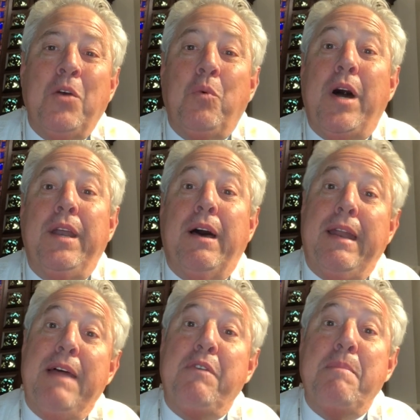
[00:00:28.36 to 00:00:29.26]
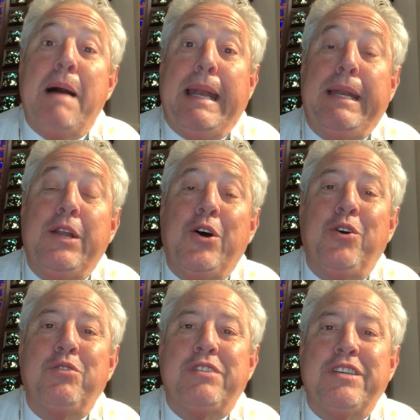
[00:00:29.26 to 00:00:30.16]
What not everybody
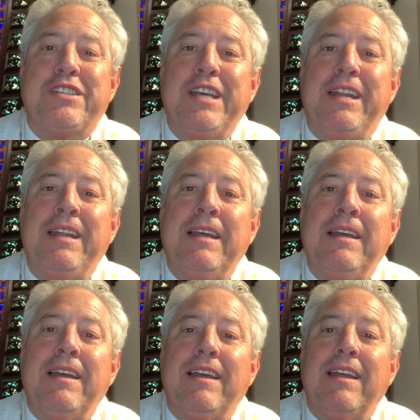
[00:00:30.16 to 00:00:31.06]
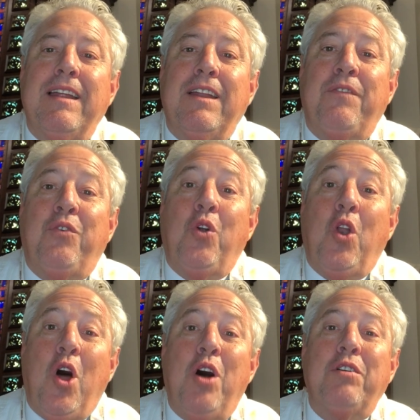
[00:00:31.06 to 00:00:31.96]
knows is that for a
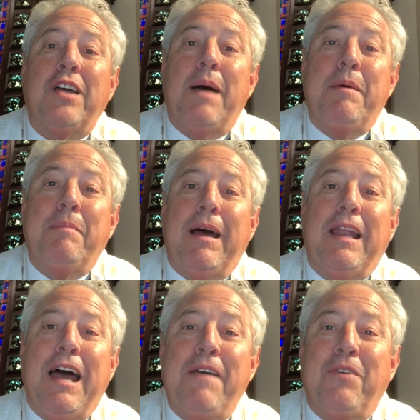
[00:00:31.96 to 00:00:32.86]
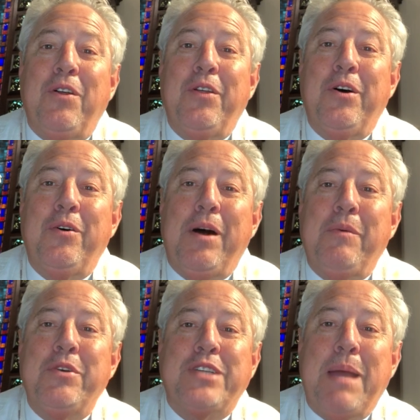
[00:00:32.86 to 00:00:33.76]
long time in my life, although I
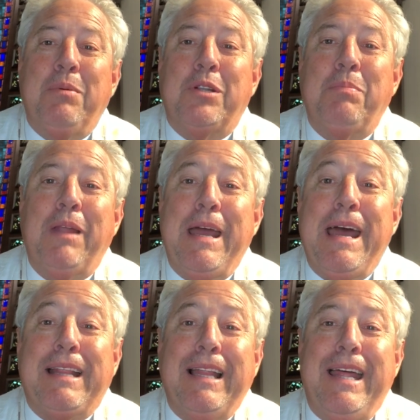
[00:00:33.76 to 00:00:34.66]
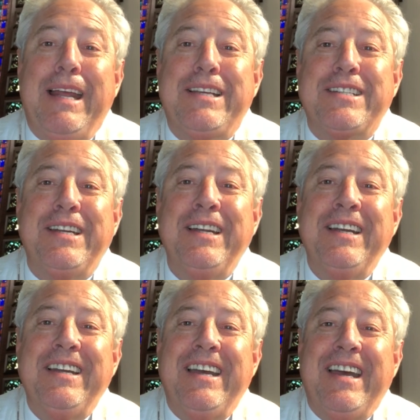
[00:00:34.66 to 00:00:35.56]
was able to play athletics
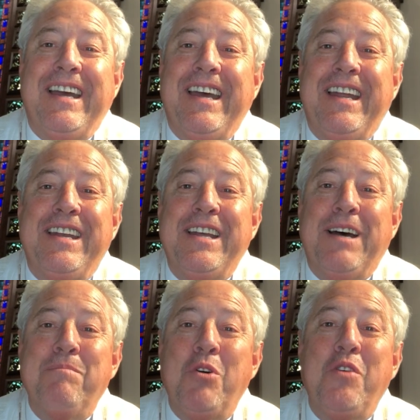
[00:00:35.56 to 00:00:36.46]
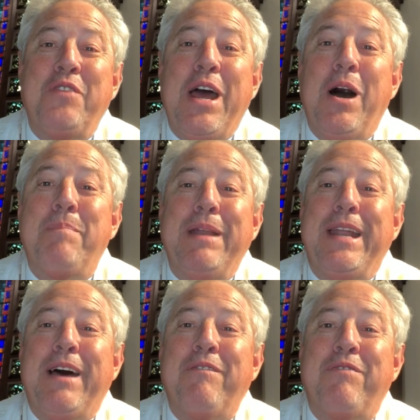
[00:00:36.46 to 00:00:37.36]
and moved up and
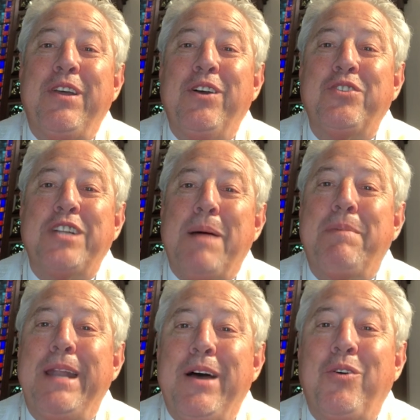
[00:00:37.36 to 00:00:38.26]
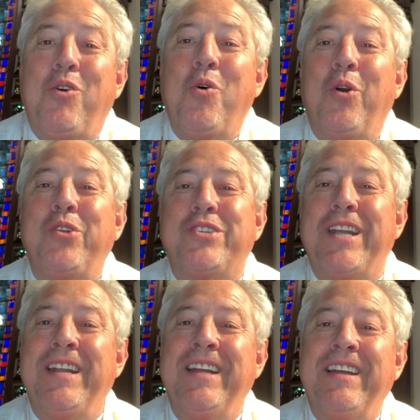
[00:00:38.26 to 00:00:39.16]
down fields and up and down courts
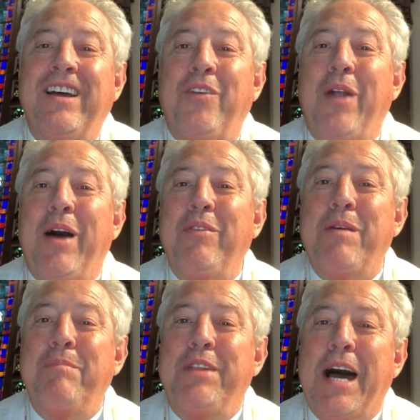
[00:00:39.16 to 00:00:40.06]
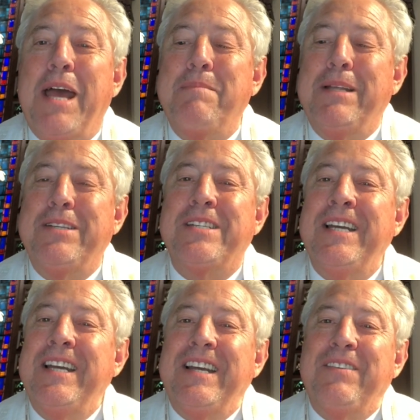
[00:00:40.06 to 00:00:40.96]
and around the diamonds,
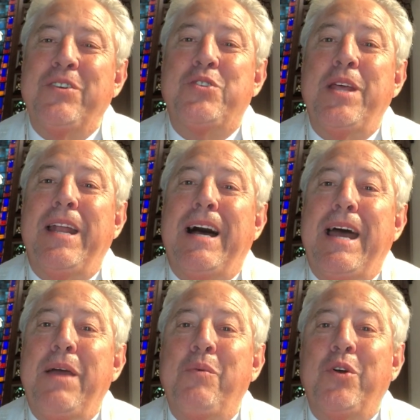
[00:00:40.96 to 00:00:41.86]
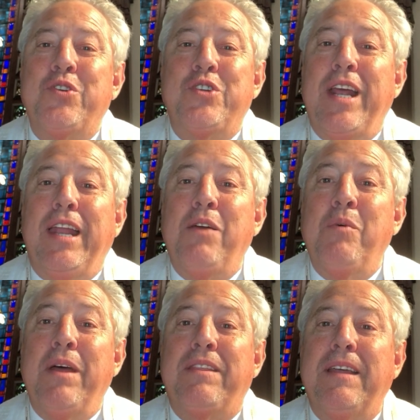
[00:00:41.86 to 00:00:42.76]
was that I was dealing
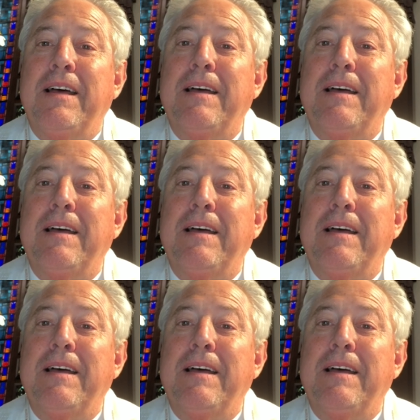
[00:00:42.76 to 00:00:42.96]
with